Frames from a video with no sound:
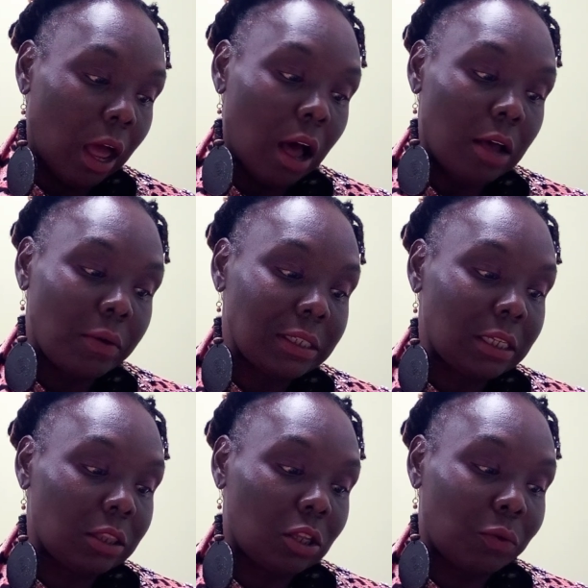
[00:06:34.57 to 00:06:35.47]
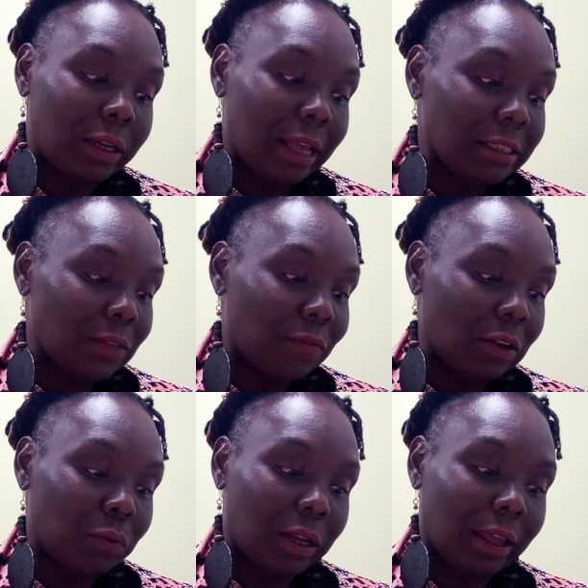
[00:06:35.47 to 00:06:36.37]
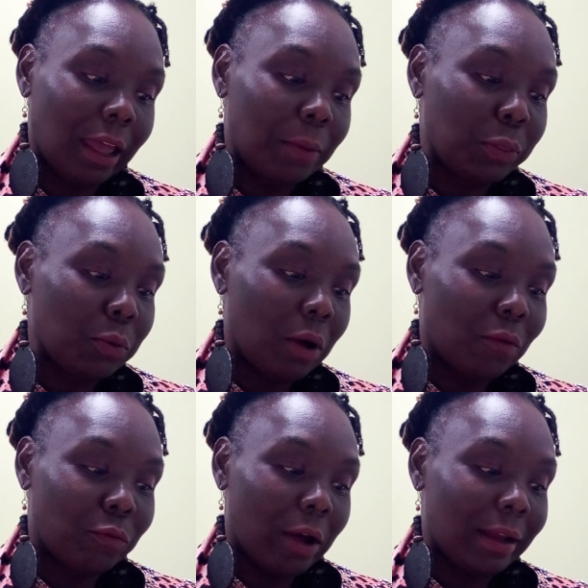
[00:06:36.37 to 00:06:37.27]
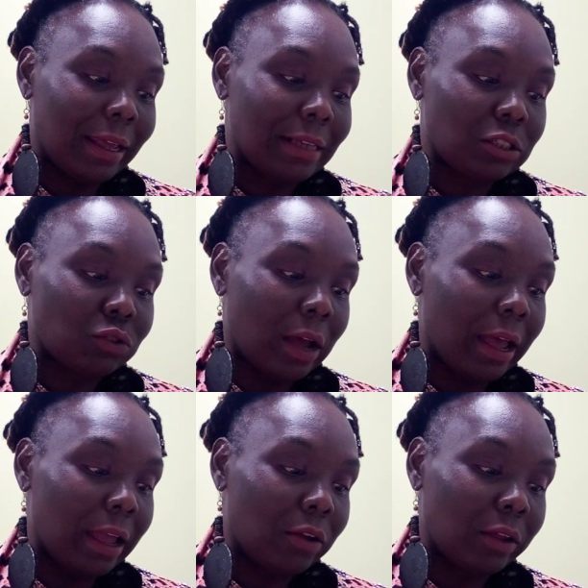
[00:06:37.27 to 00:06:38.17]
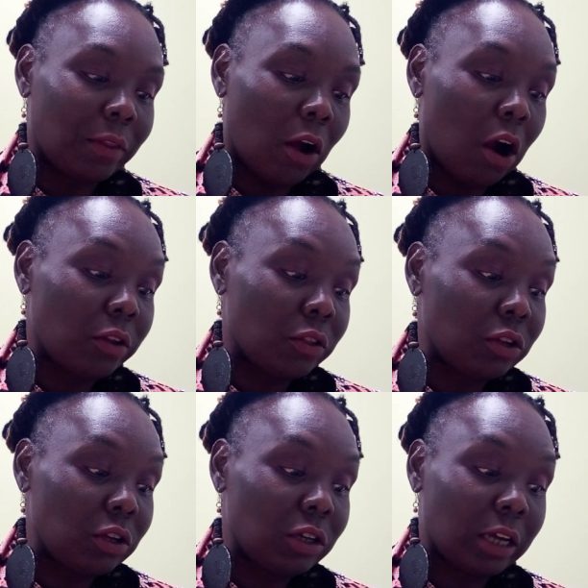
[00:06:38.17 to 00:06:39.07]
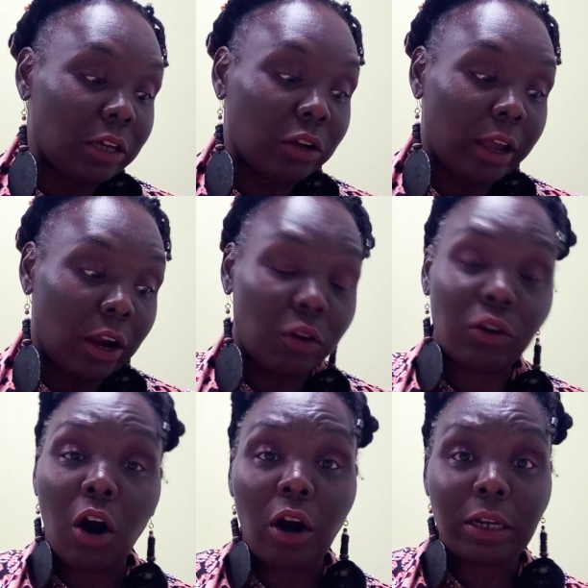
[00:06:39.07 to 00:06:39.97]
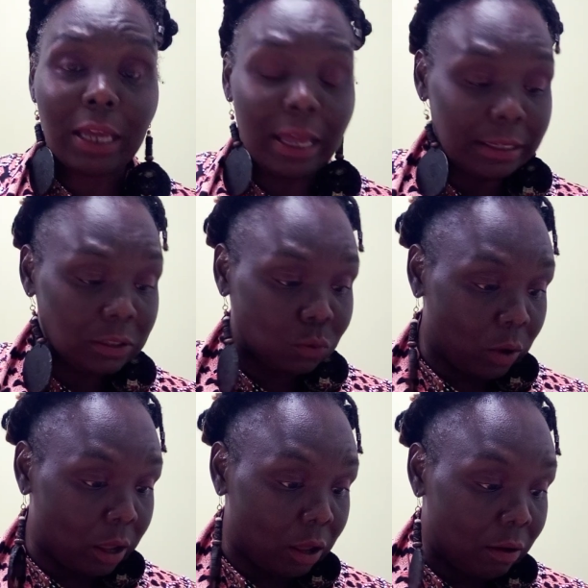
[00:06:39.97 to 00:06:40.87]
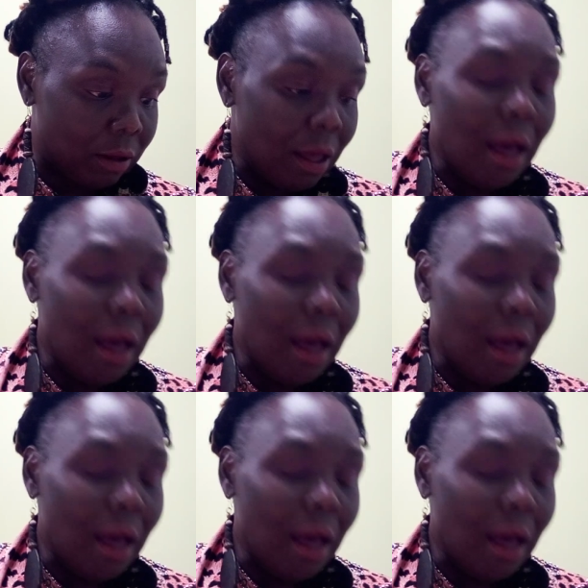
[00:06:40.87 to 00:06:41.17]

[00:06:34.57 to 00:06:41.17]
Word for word: I always hit the greenhouse effect when it came through on Fridays, The Triangle in the Heart of the Hood under Harold Hardy as well.